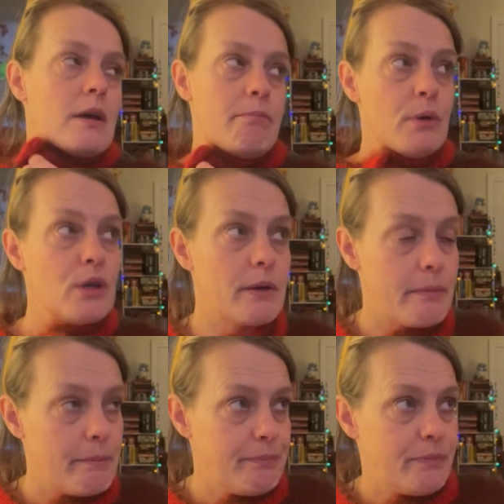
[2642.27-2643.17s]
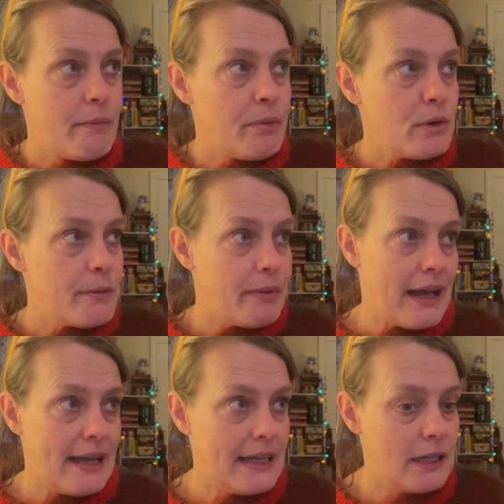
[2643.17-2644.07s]
book
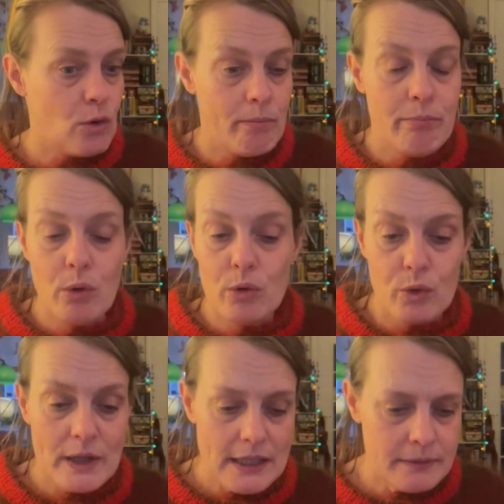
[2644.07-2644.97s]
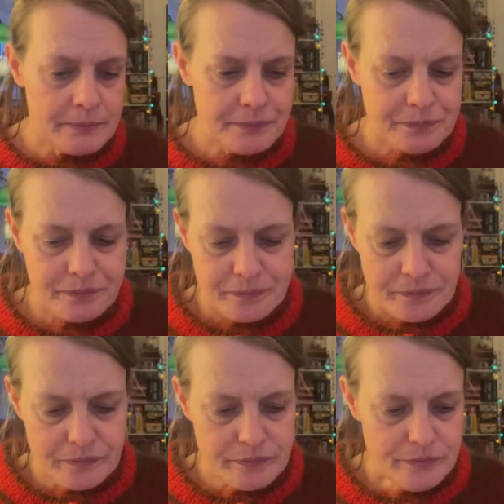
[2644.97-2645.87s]
buying or borrowing
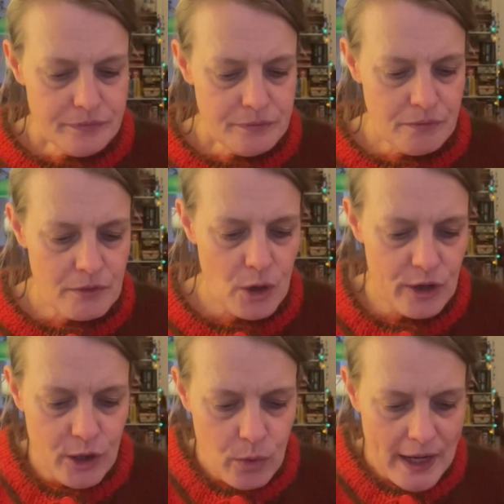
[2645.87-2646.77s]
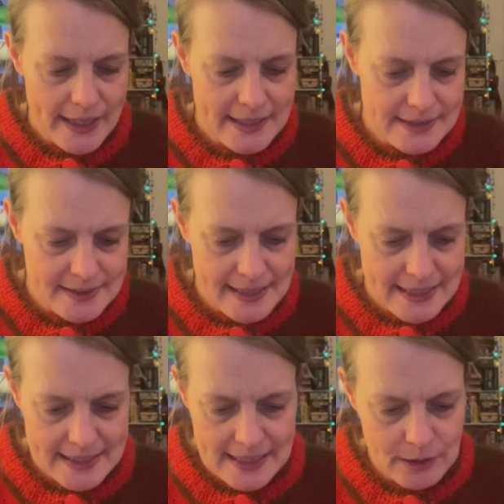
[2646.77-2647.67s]
or acquiring
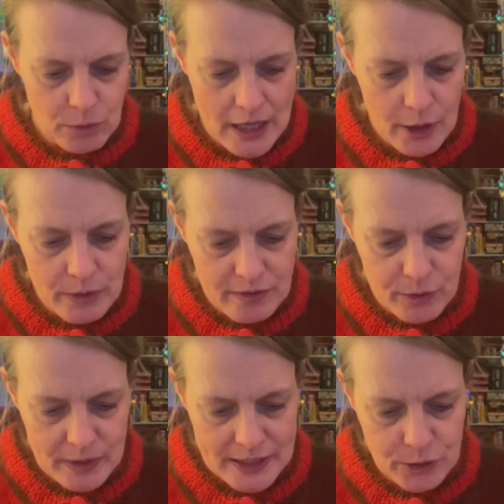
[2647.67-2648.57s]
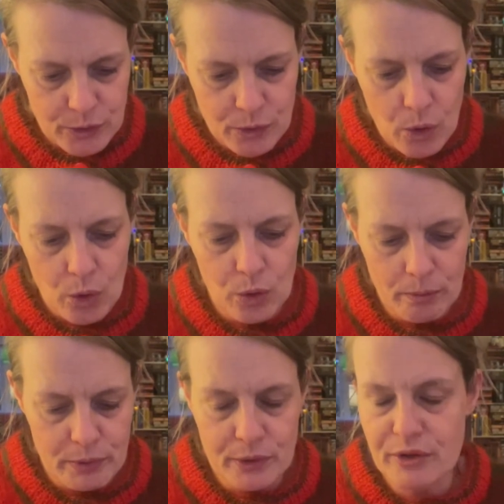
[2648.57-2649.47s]
secondhand, however way you haul
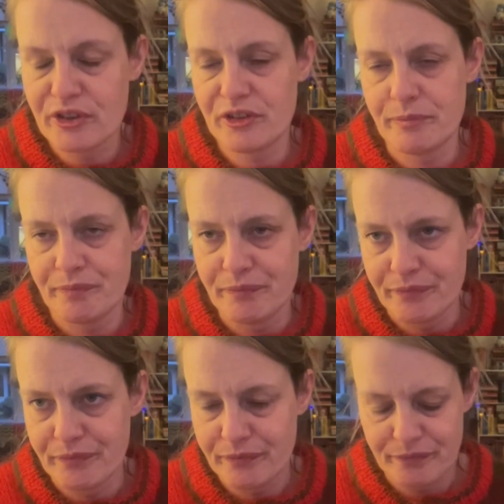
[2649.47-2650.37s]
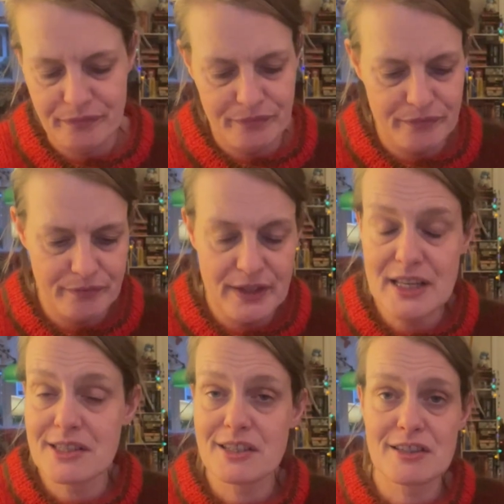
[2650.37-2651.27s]
books,
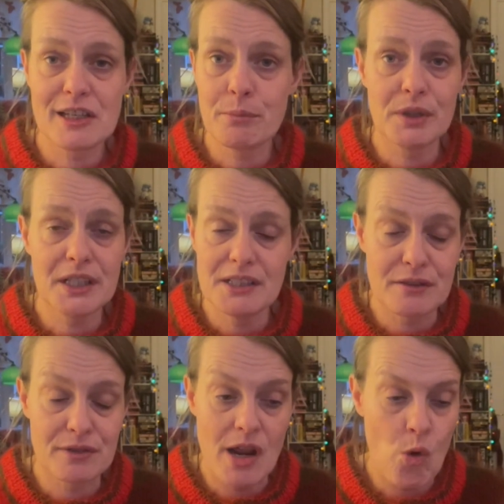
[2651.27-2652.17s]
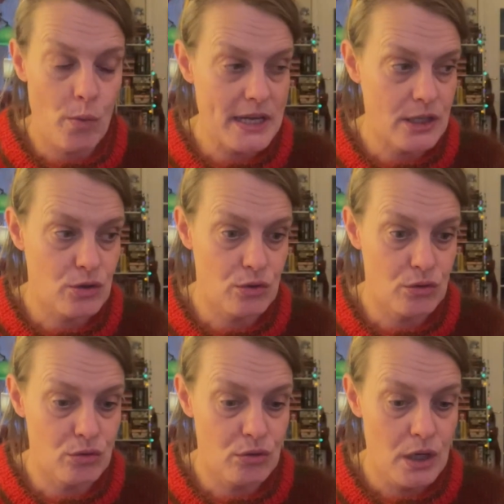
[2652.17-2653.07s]
is a completely different hobby to